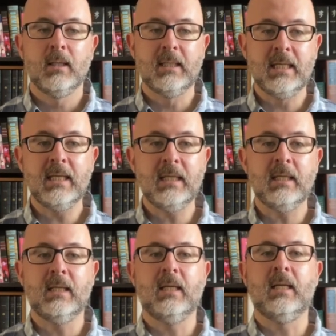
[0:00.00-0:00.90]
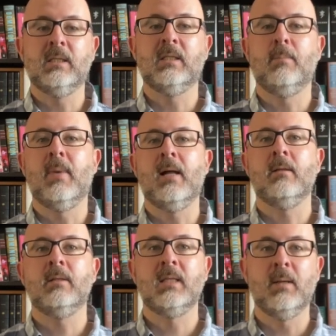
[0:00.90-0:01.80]
The key is to
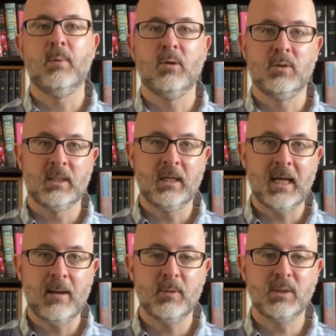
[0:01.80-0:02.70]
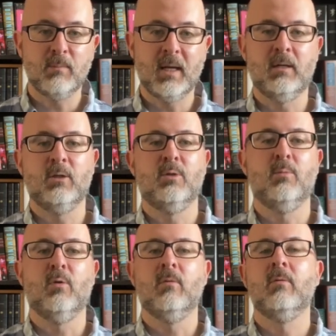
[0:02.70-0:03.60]
balance keeping your study habits
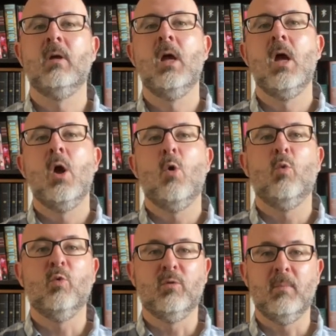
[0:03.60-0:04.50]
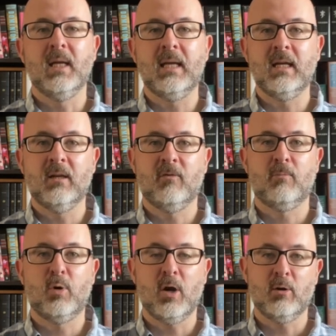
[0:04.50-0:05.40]
manageable with making enough
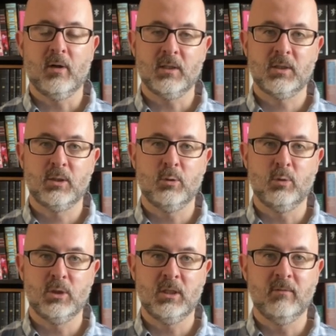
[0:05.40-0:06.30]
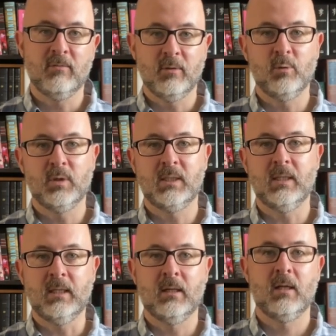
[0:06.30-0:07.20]
progress to achieve
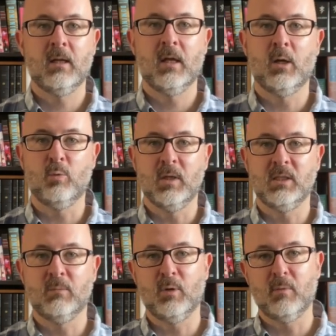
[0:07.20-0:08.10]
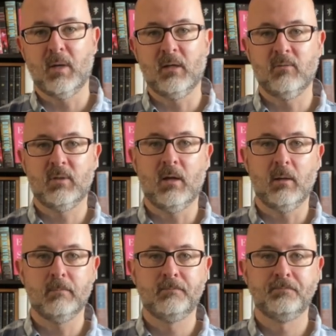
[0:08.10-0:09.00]
fluency in a reasonable amount of
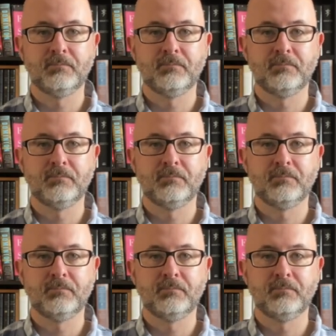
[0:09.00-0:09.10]
time.